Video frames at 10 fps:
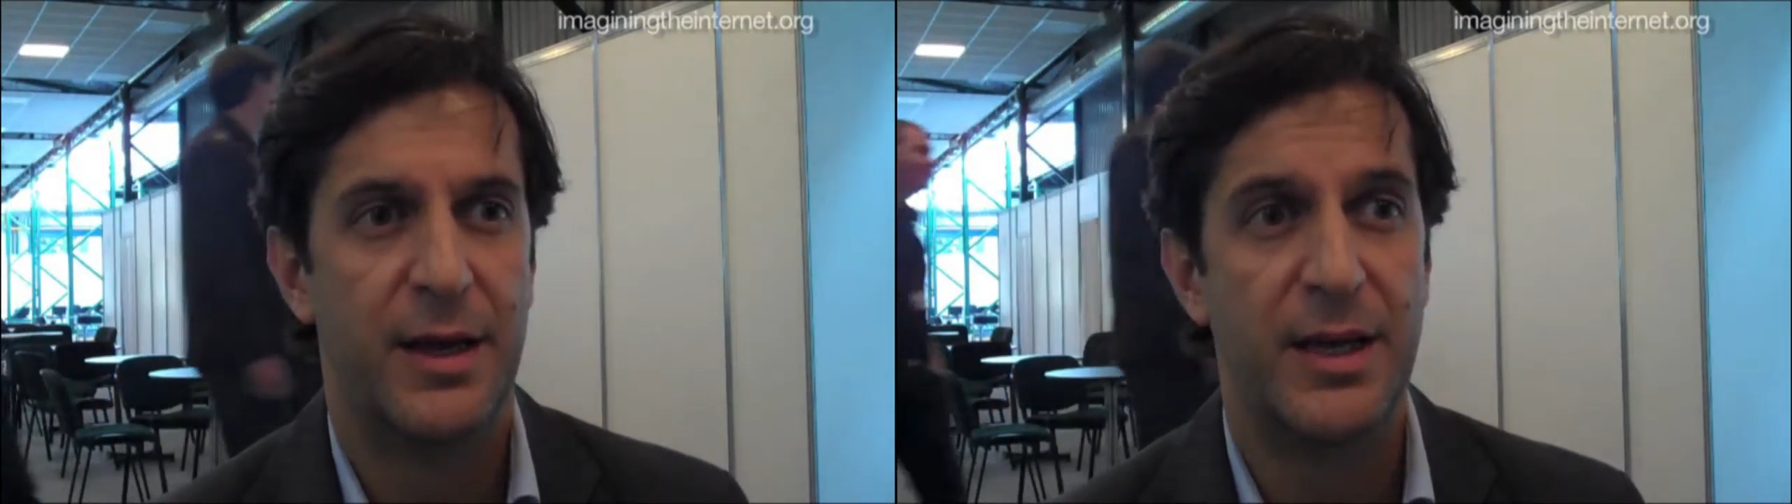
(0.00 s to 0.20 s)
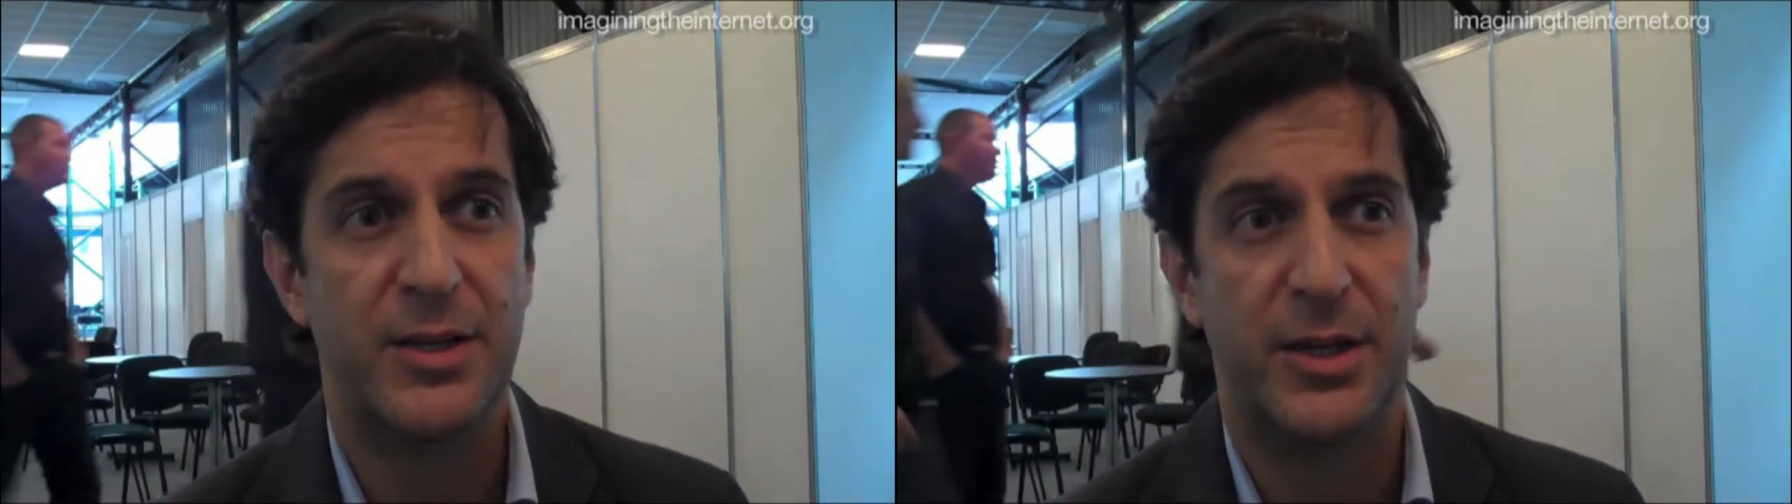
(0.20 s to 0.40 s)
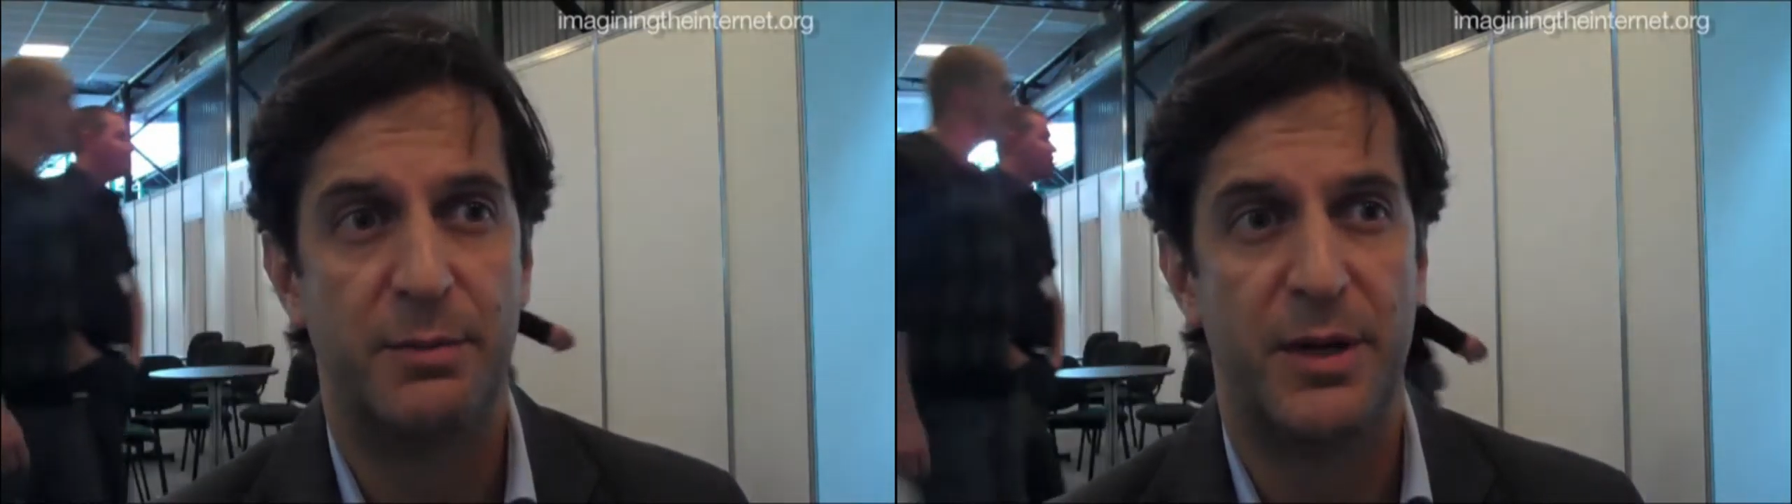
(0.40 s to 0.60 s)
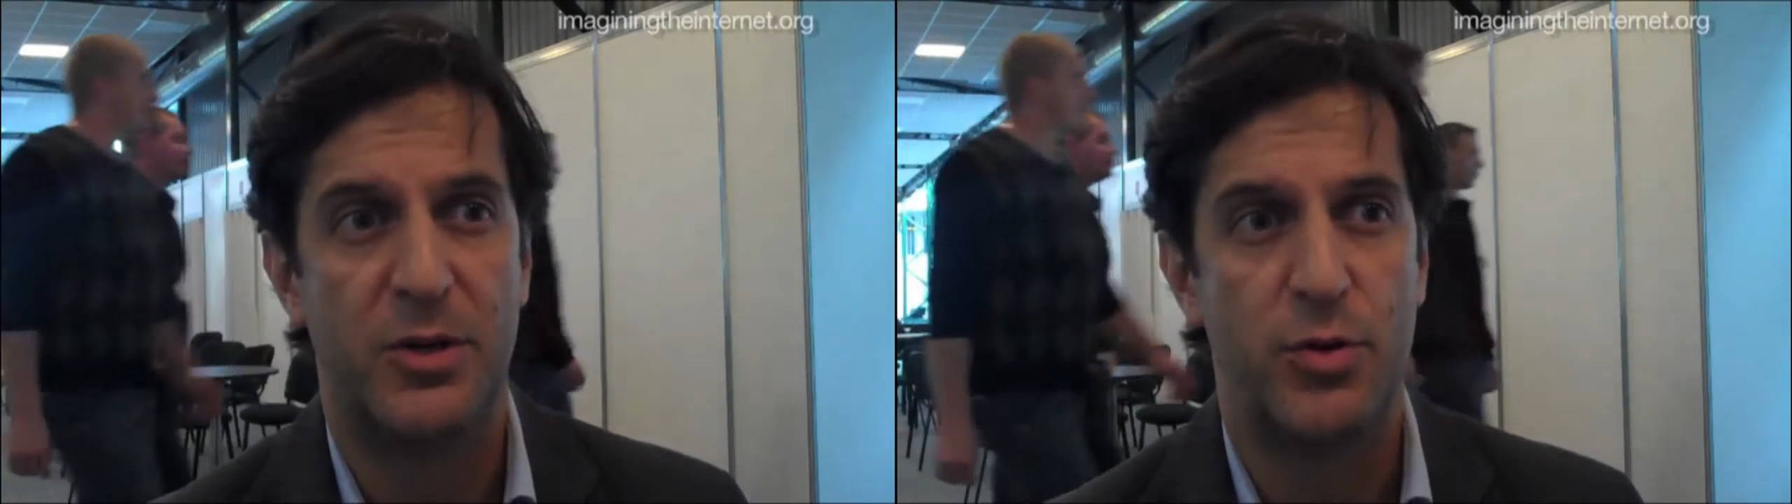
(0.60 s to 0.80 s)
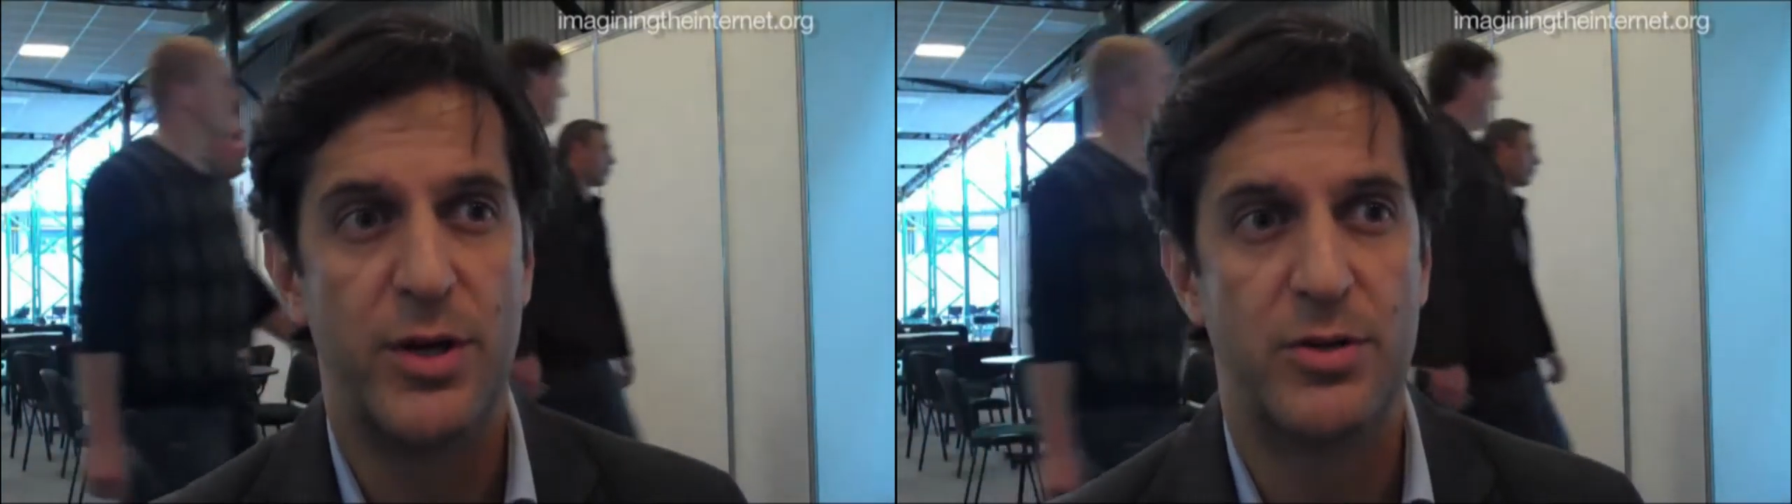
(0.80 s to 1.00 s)
internet
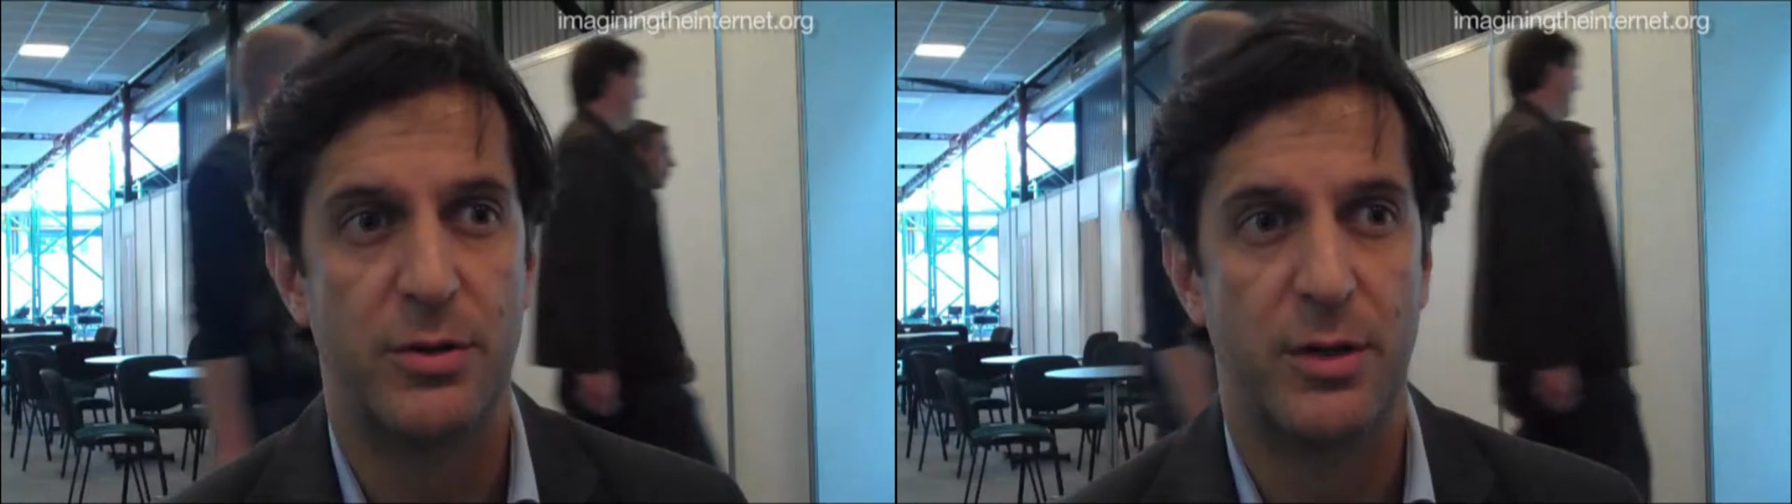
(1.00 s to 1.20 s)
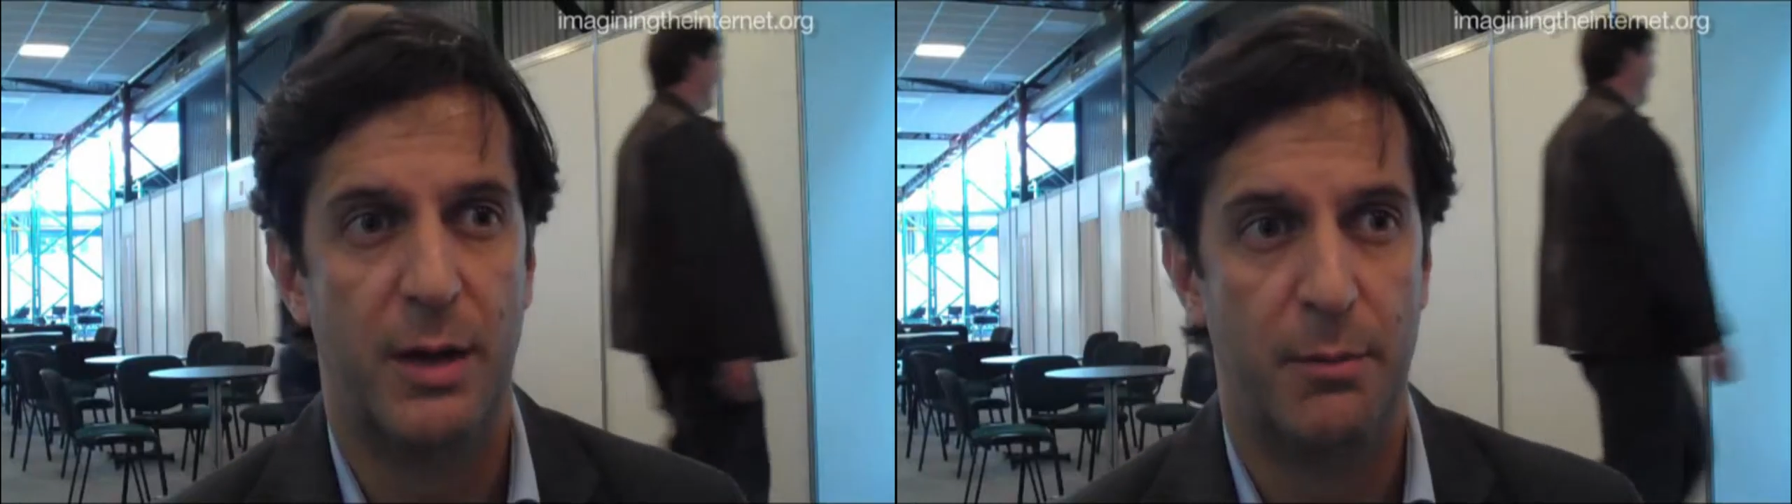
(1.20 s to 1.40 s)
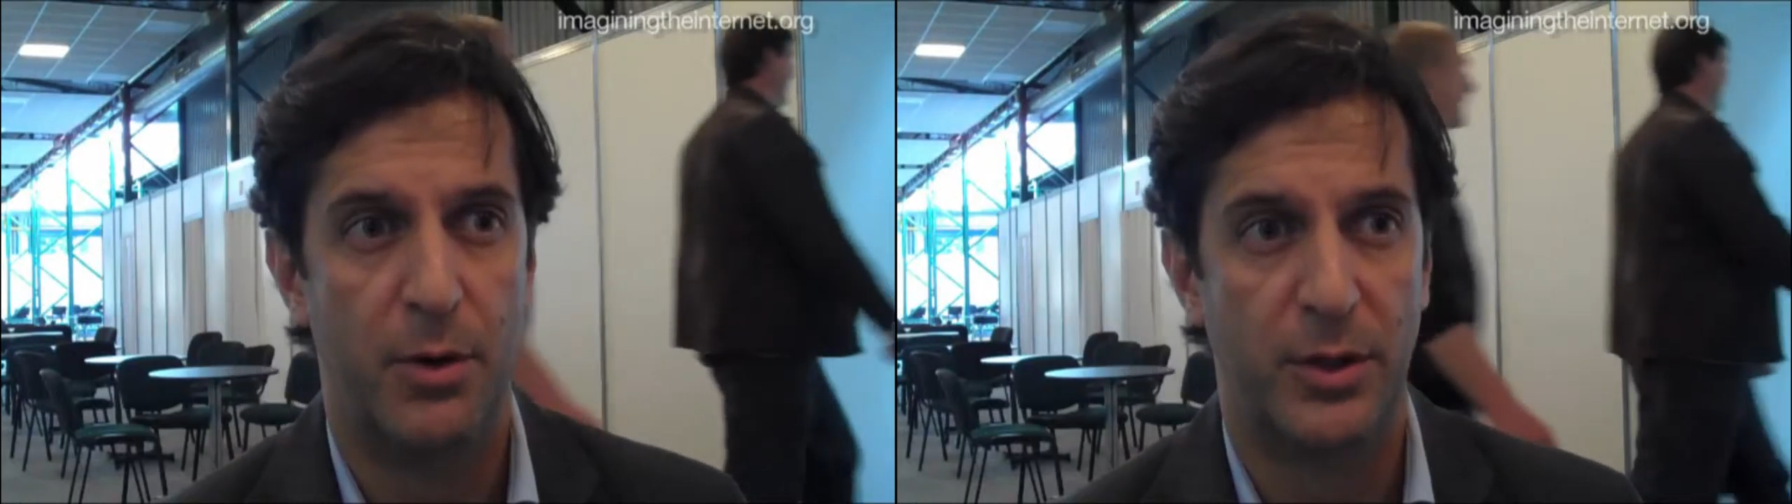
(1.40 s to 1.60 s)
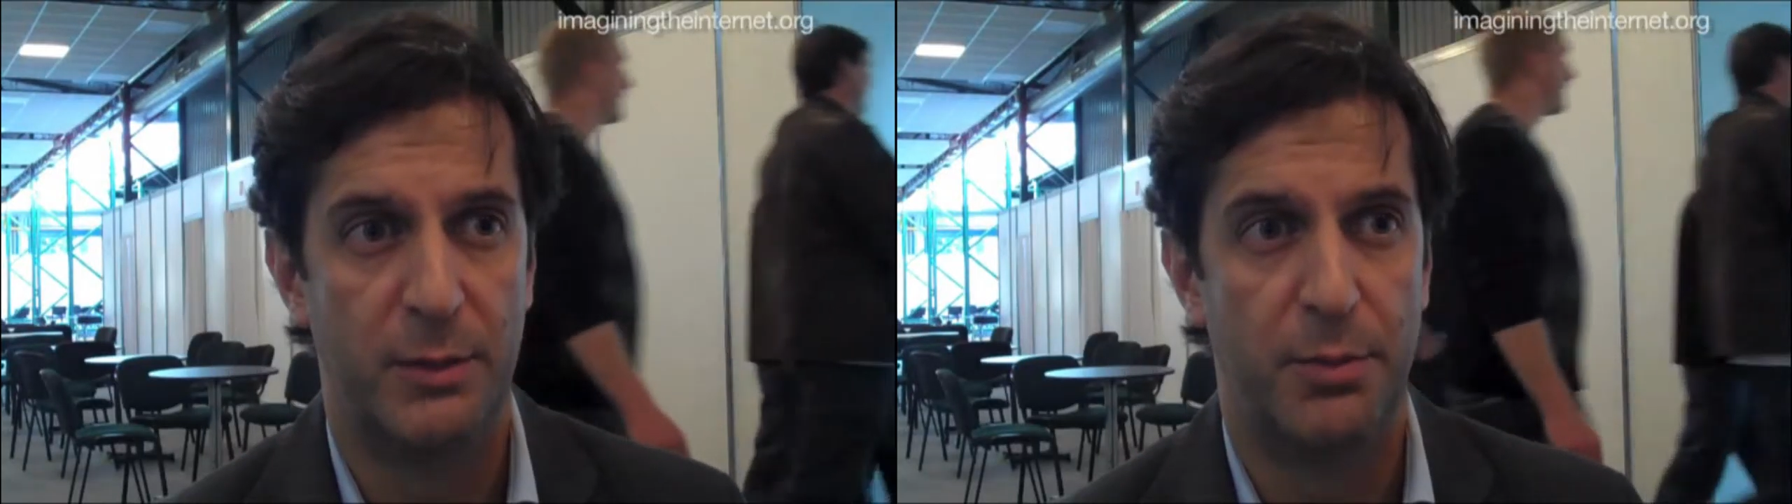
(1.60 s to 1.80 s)
penetration among the